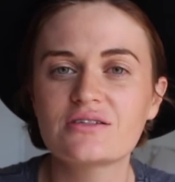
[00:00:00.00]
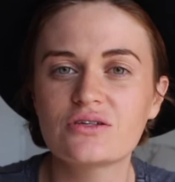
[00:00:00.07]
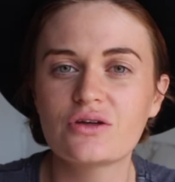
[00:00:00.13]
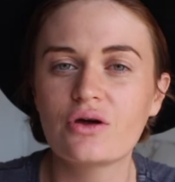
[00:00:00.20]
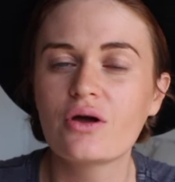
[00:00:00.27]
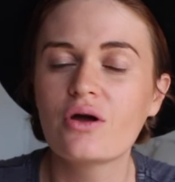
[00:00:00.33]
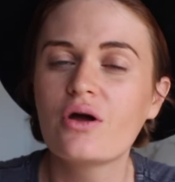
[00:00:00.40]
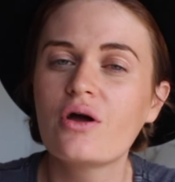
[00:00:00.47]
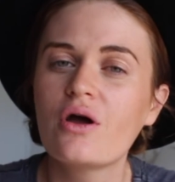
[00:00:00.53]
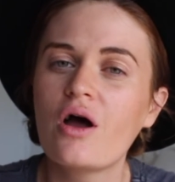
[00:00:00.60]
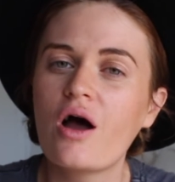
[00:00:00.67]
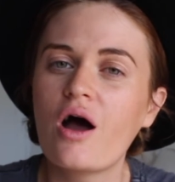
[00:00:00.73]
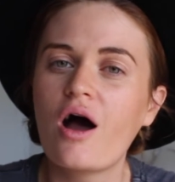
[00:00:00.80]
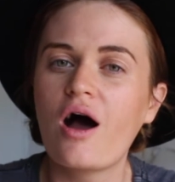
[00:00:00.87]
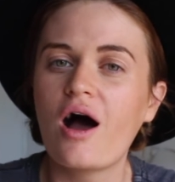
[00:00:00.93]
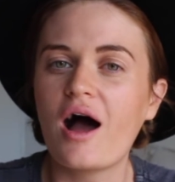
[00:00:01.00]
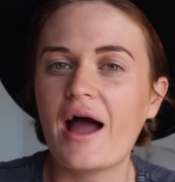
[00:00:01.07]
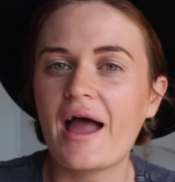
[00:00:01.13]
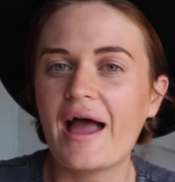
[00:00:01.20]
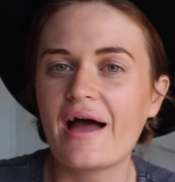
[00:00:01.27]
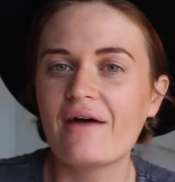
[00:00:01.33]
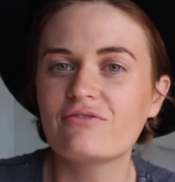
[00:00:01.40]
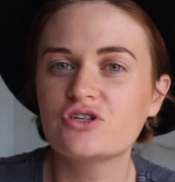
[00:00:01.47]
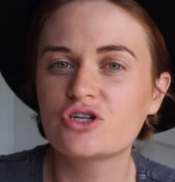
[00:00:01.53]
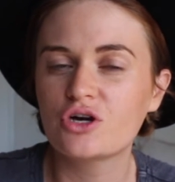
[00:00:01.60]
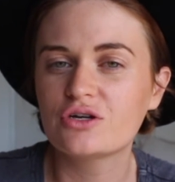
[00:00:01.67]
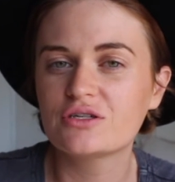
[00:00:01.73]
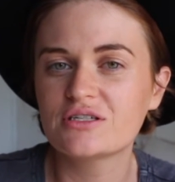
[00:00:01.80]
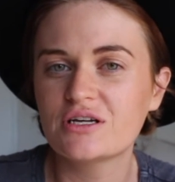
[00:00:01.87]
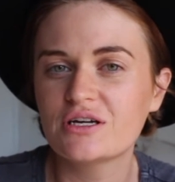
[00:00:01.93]
So I have
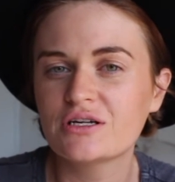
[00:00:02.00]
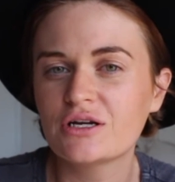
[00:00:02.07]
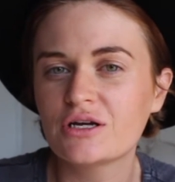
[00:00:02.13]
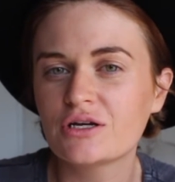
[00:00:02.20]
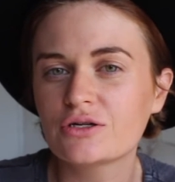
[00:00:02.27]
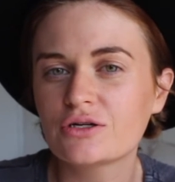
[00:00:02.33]
chosen